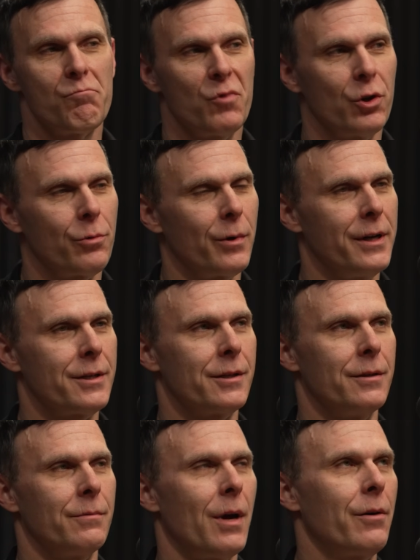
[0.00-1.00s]
Good
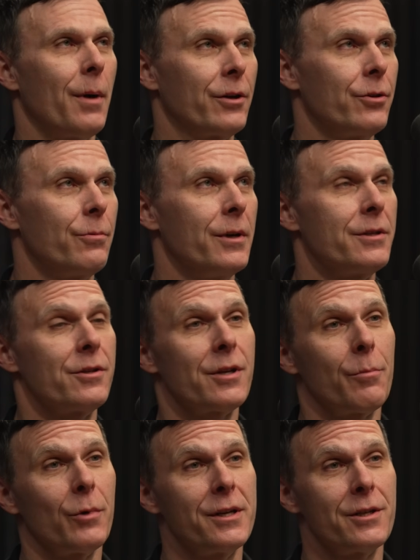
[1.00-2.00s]
reason, I don't know about good reason,
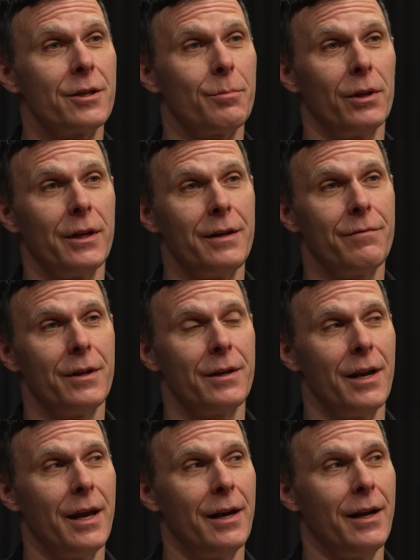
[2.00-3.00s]
some reason to believe
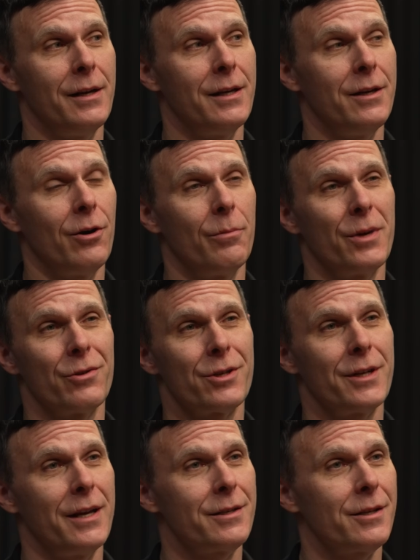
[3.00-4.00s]
that NAD
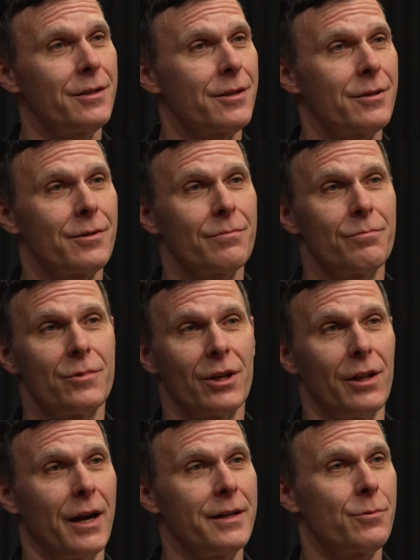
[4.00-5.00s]
homeostasis
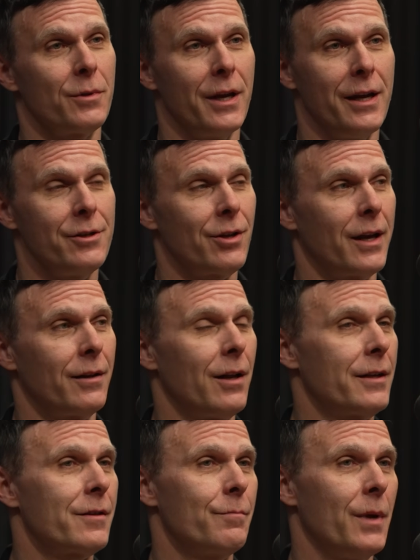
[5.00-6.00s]
declines with age, like
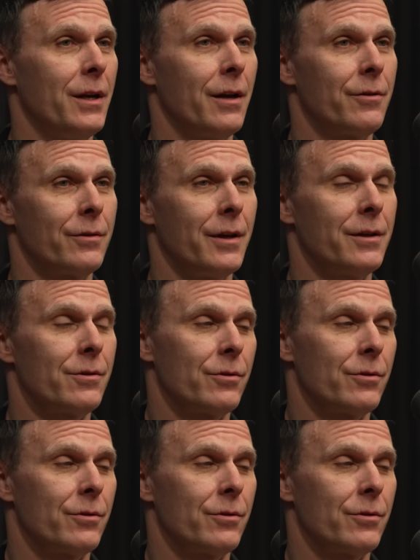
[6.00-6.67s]
lots of many other things.